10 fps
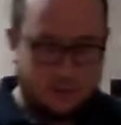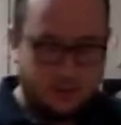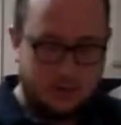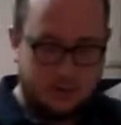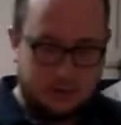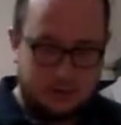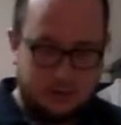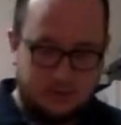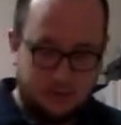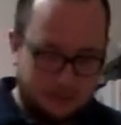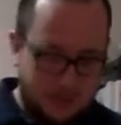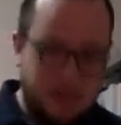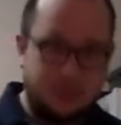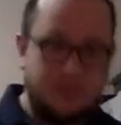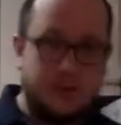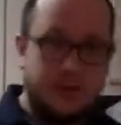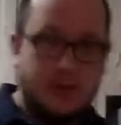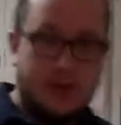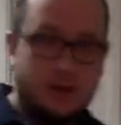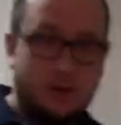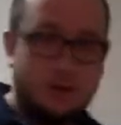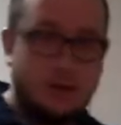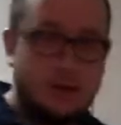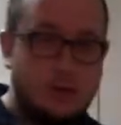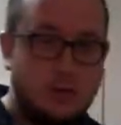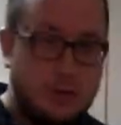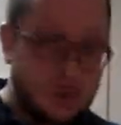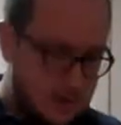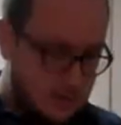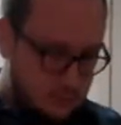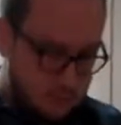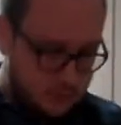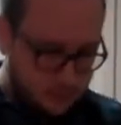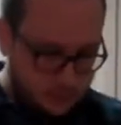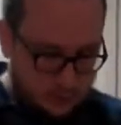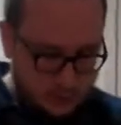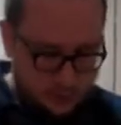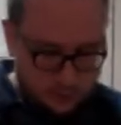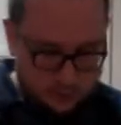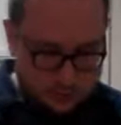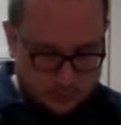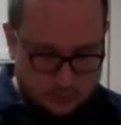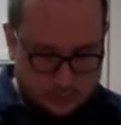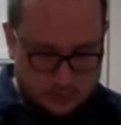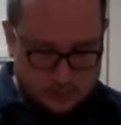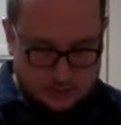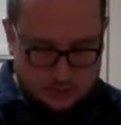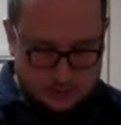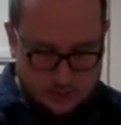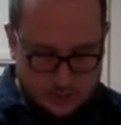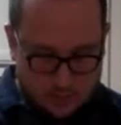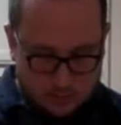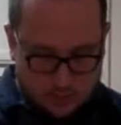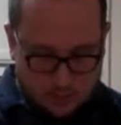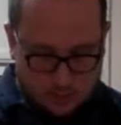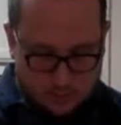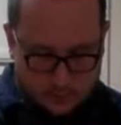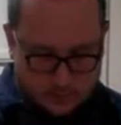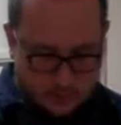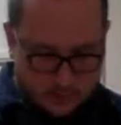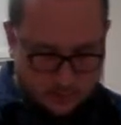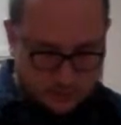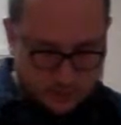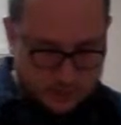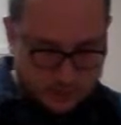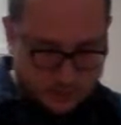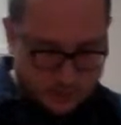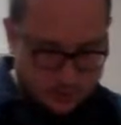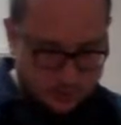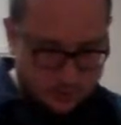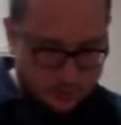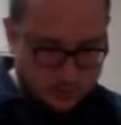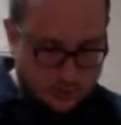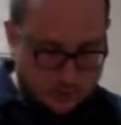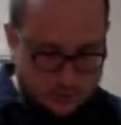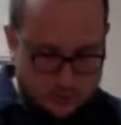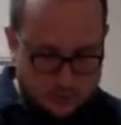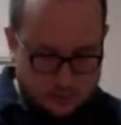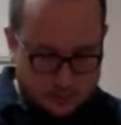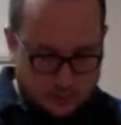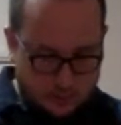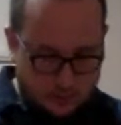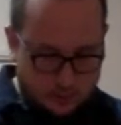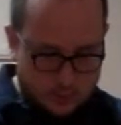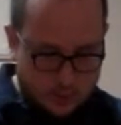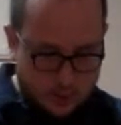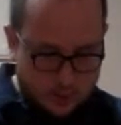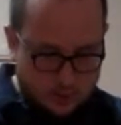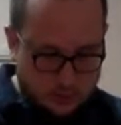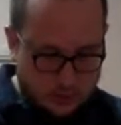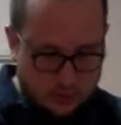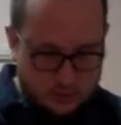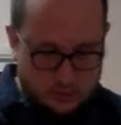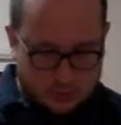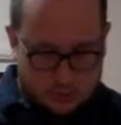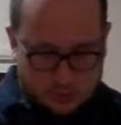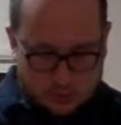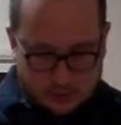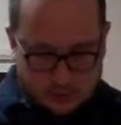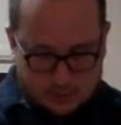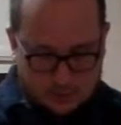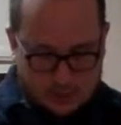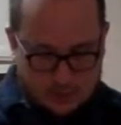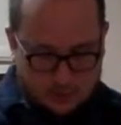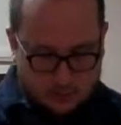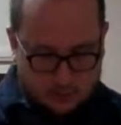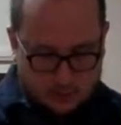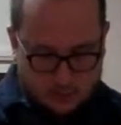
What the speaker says: we could save some time. And what we're going to do right now is we're just going to drizzle this right over the top of it. And you want to do this while it's still warm so that the drizzle can settle